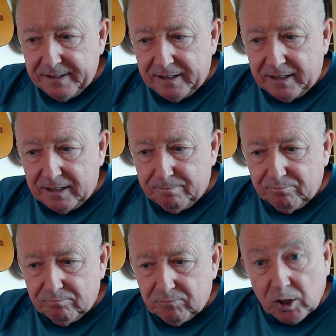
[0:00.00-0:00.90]

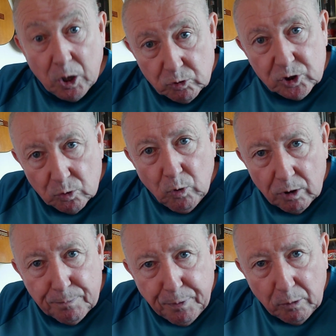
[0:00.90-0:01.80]
what
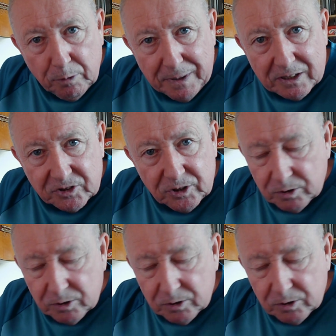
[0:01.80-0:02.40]
the problem is.